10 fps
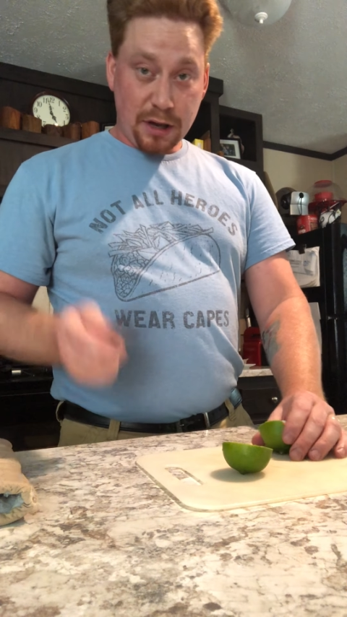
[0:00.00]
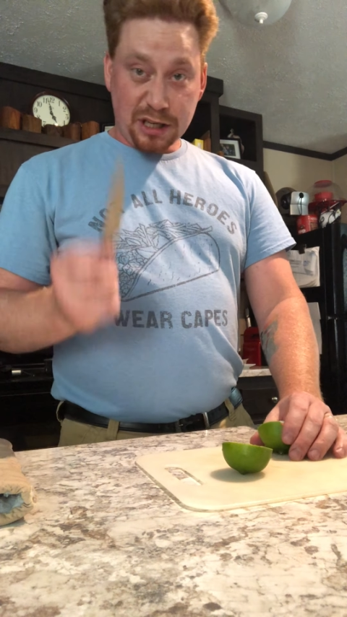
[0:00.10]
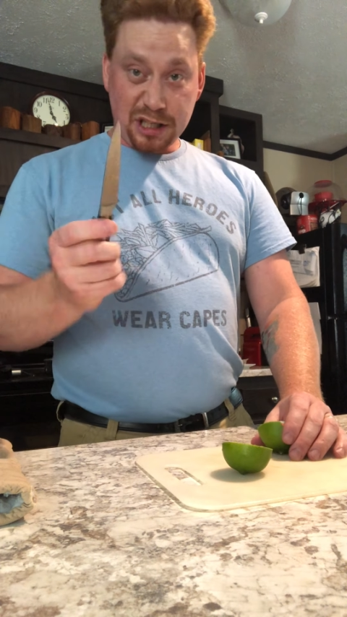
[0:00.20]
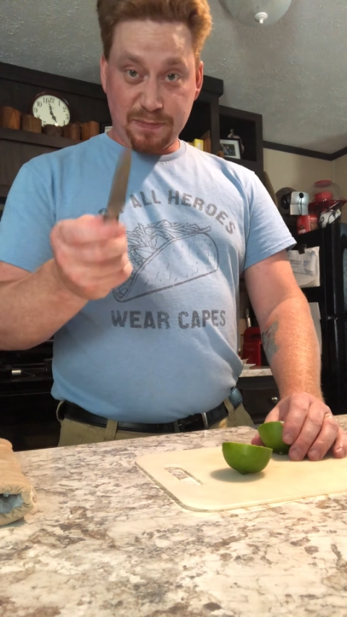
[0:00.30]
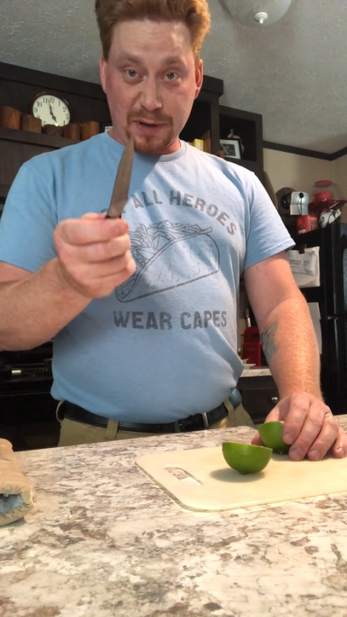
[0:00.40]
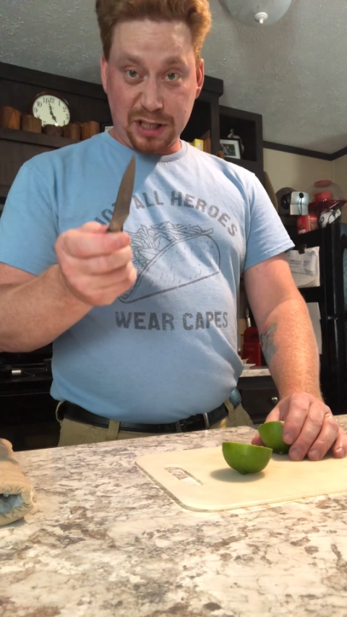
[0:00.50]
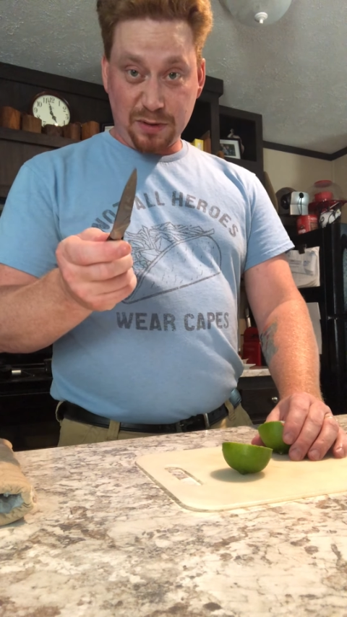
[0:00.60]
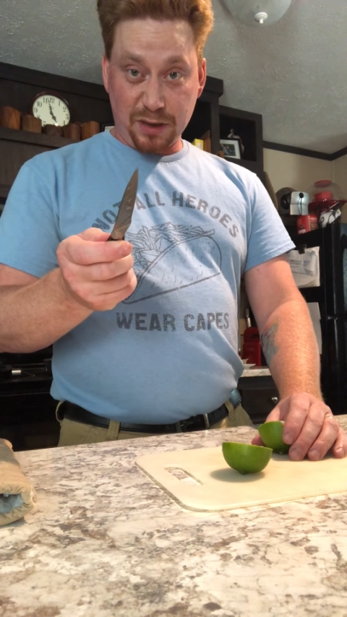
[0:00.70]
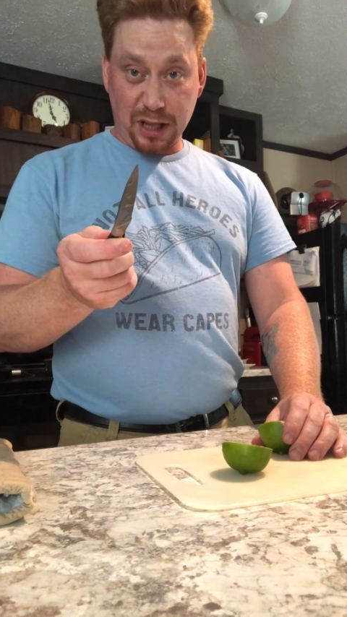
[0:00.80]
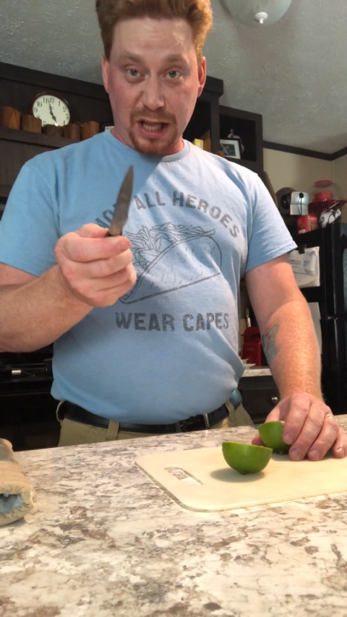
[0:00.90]

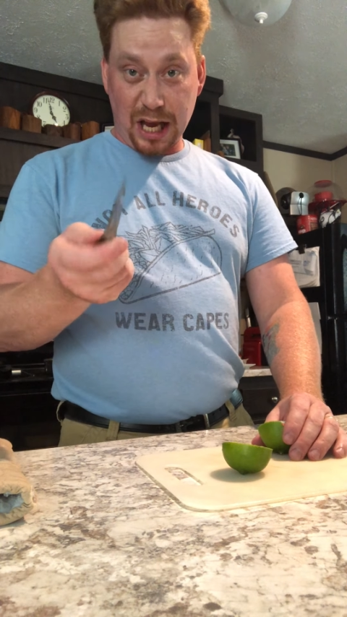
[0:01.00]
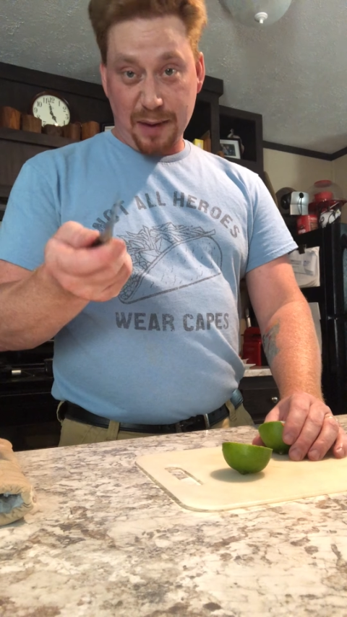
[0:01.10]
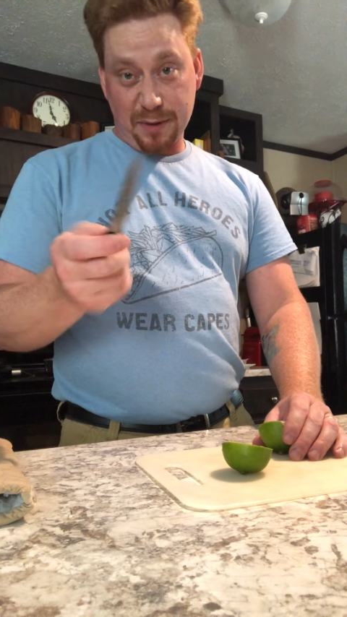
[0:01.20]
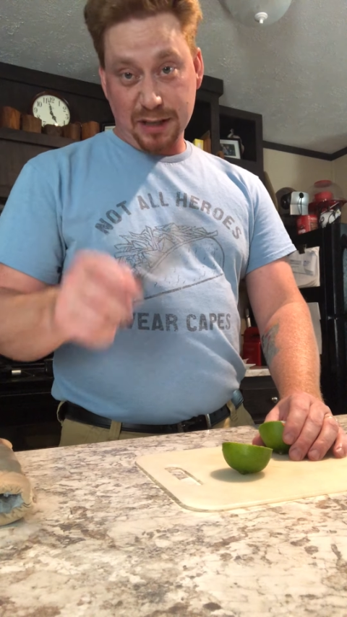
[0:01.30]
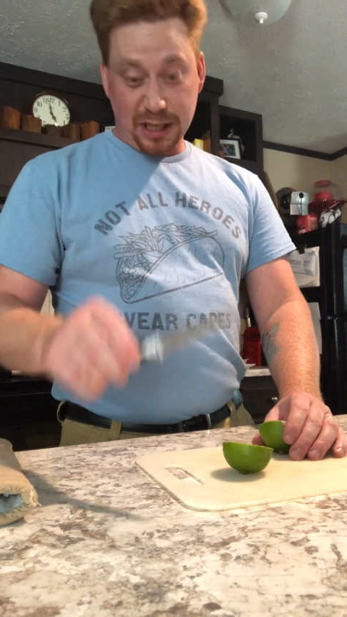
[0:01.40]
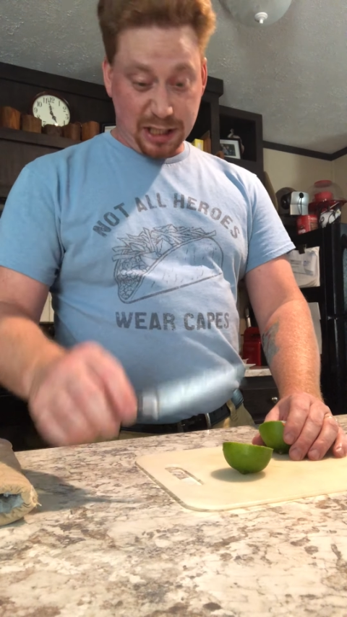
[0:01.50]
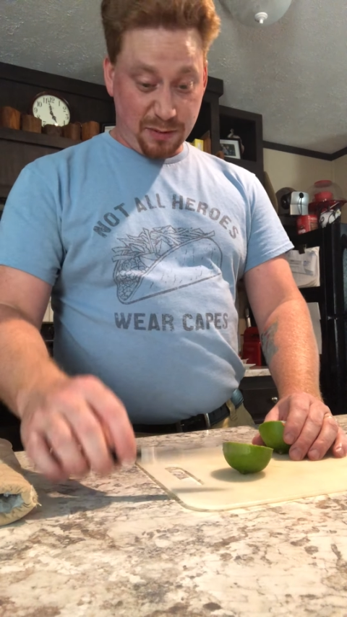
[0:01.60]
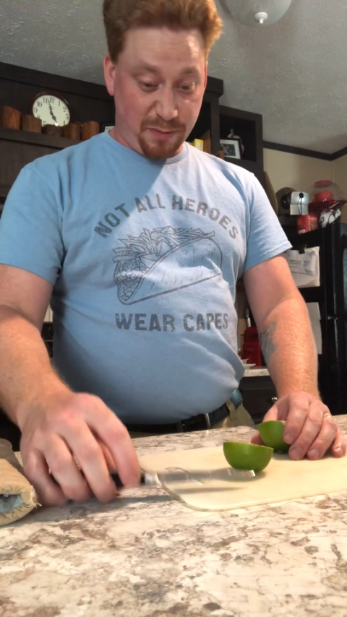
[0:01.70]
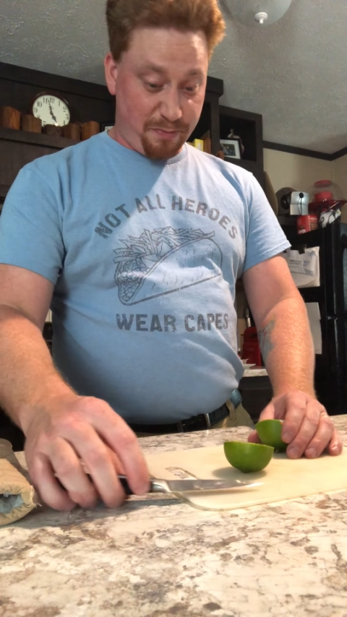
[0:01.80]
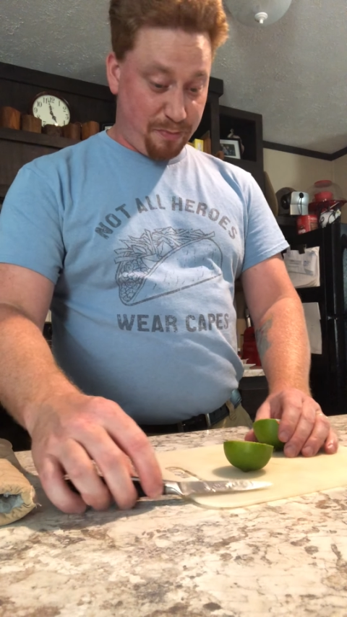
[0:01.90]
Especially with a lime, because that shit would